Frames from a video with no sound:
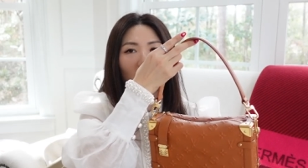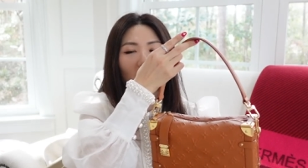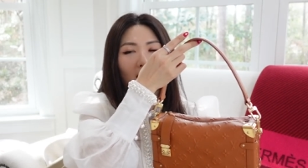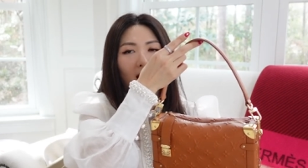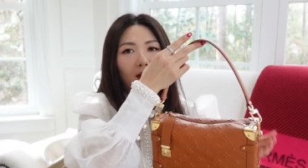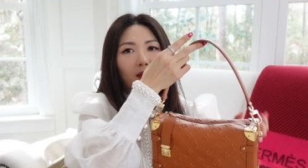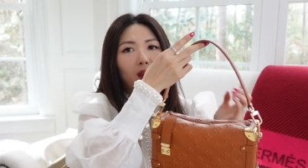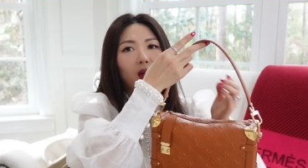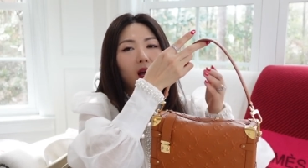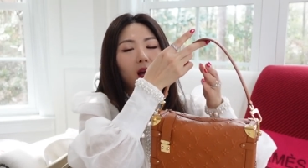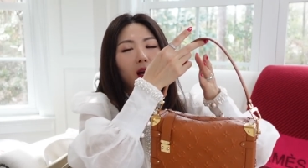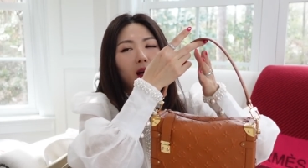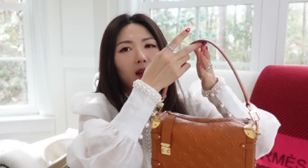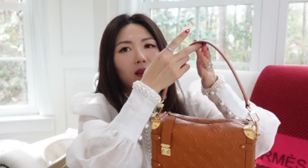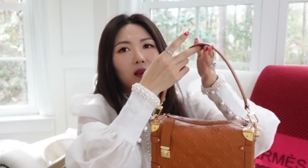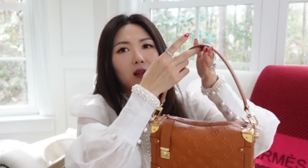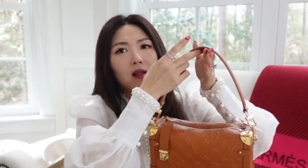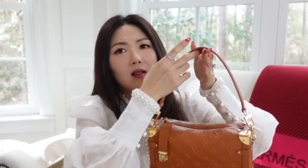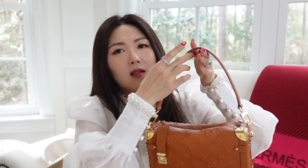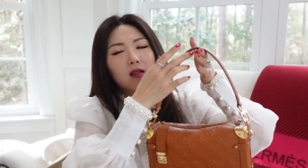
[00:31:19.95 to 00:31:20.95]
And
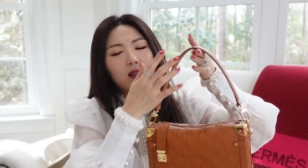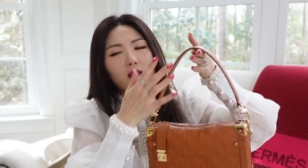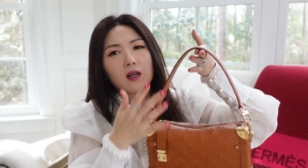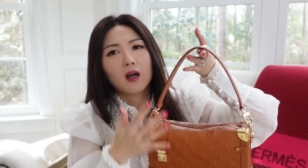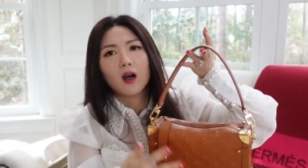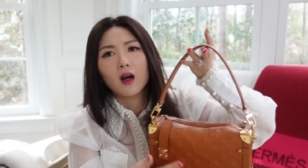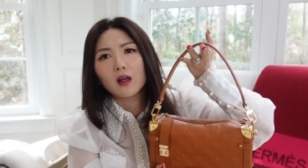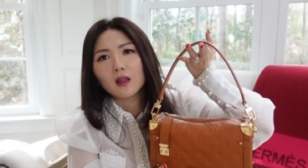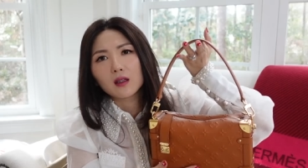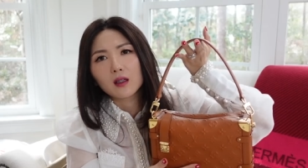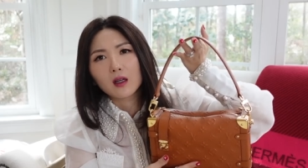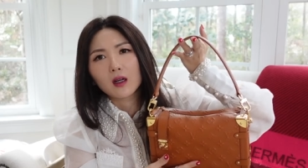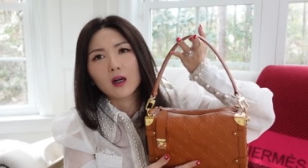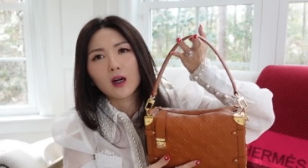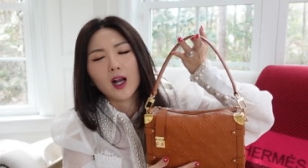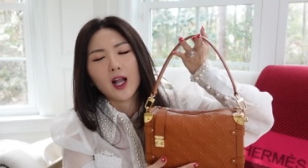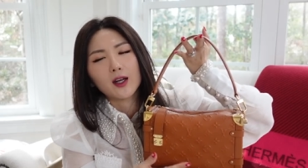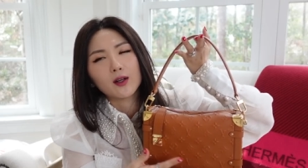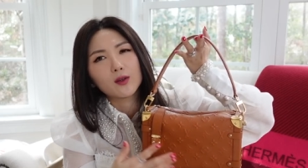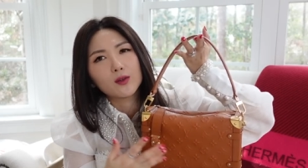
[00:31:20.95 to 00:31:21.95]
this
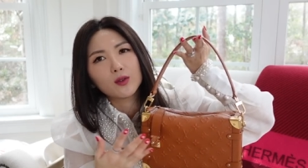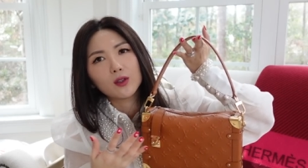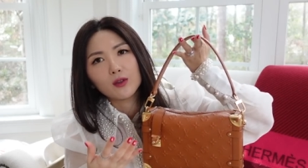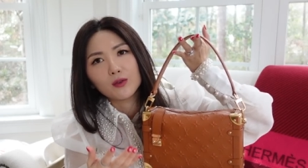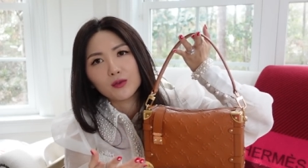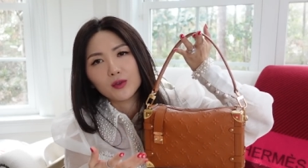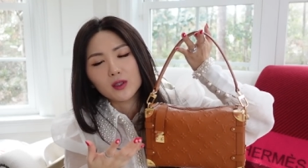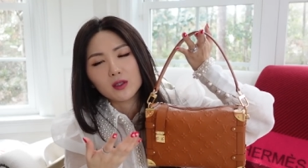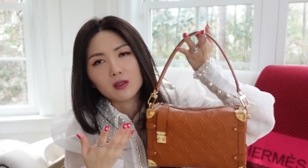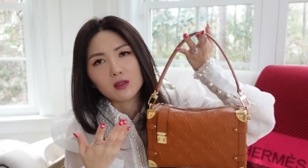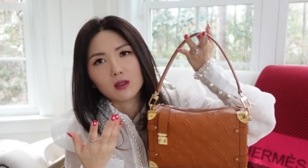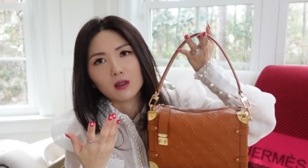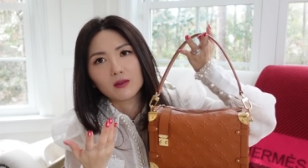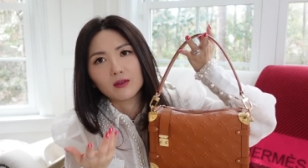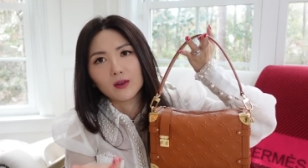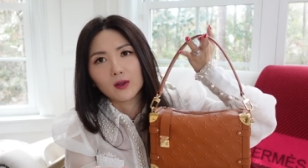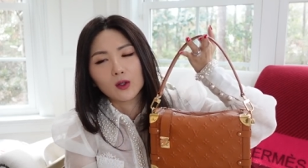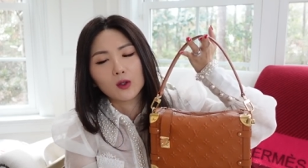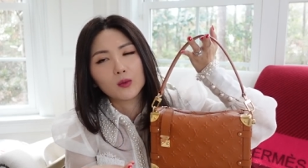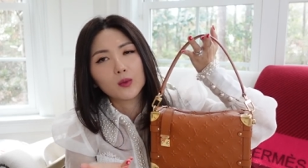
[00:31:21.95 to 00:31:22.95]
color, I don't know if it's
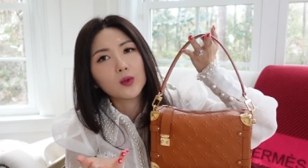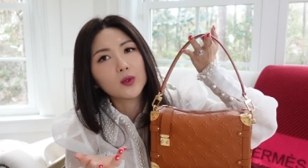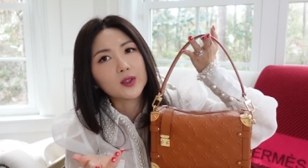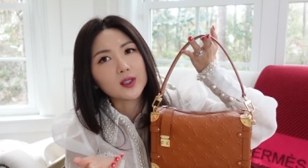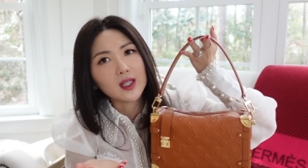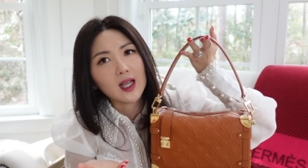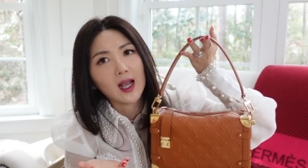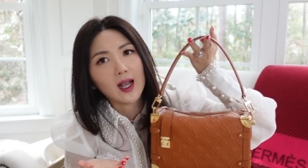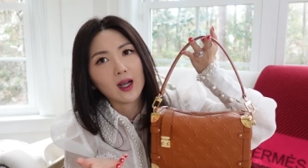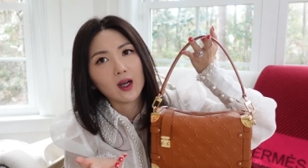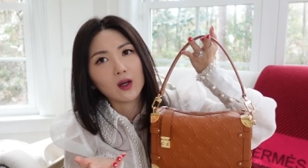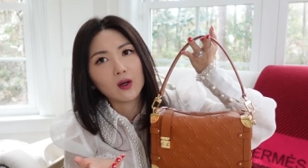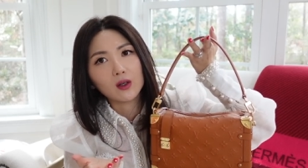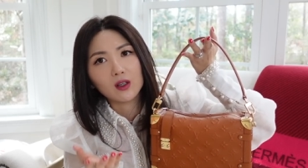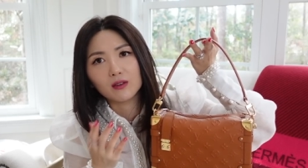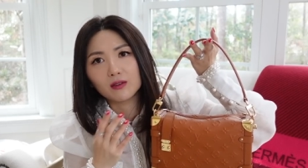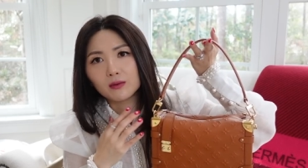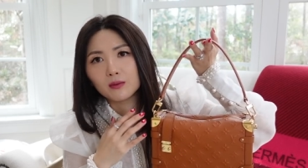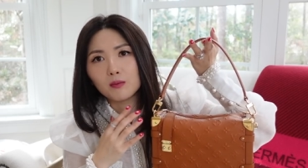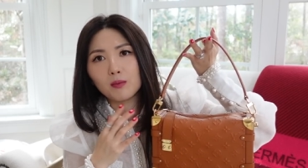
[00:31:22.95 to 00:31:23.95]
available now,
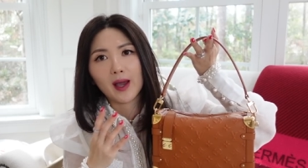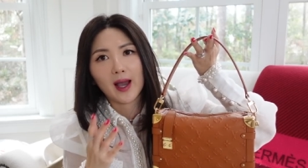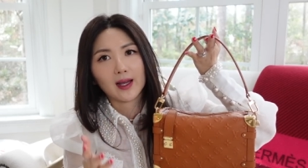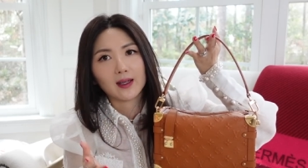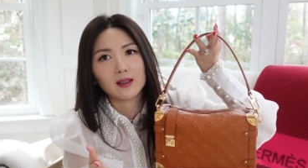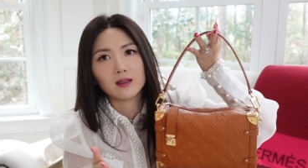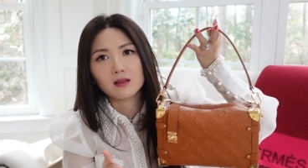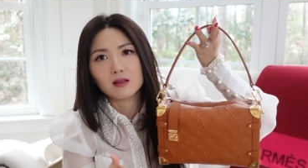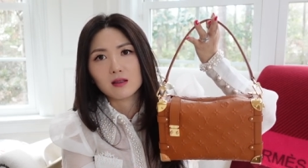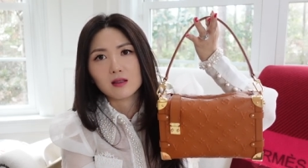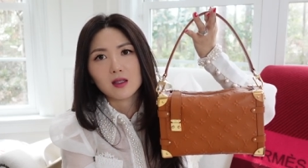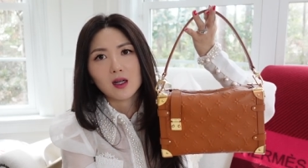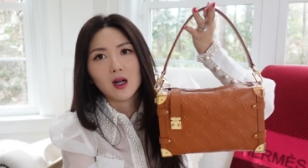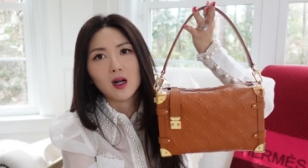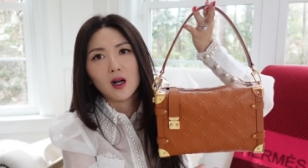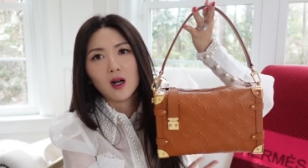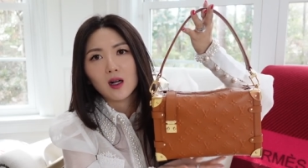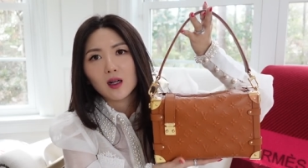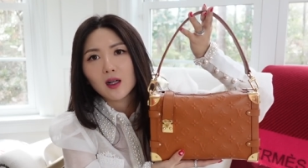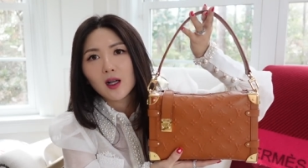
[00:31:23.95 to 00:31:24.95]
if back in
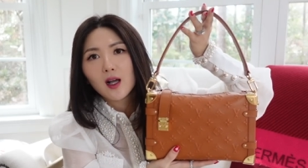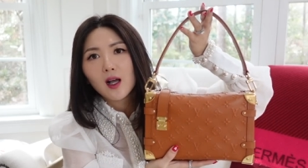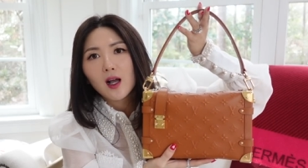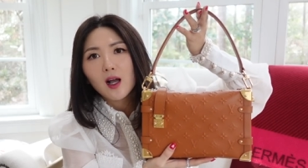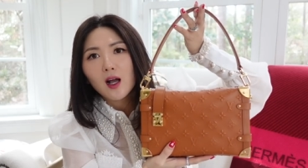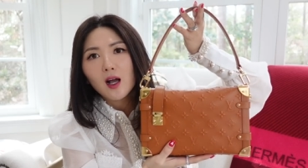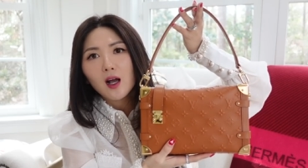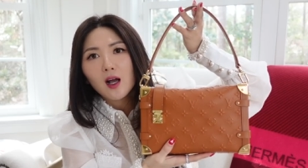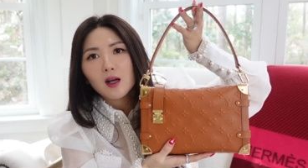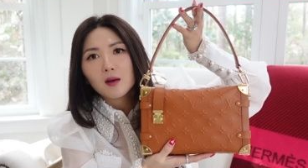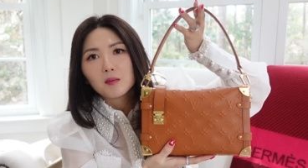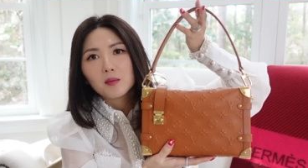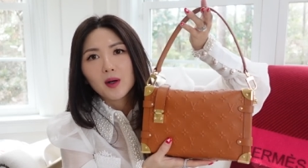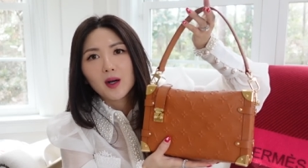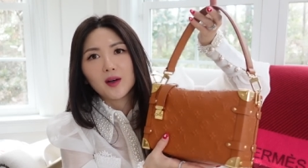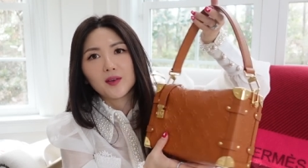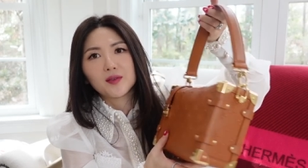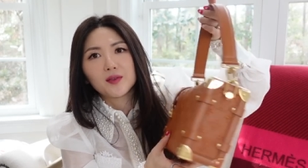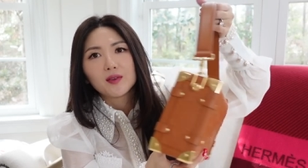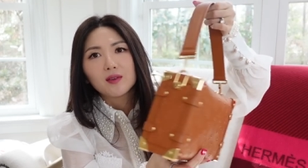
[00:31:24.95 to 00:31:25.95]
stock,
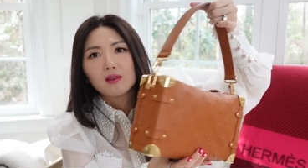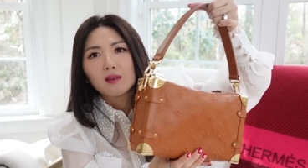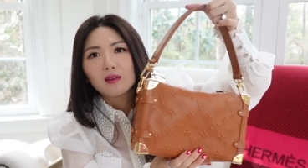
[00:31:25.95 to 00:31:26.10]
but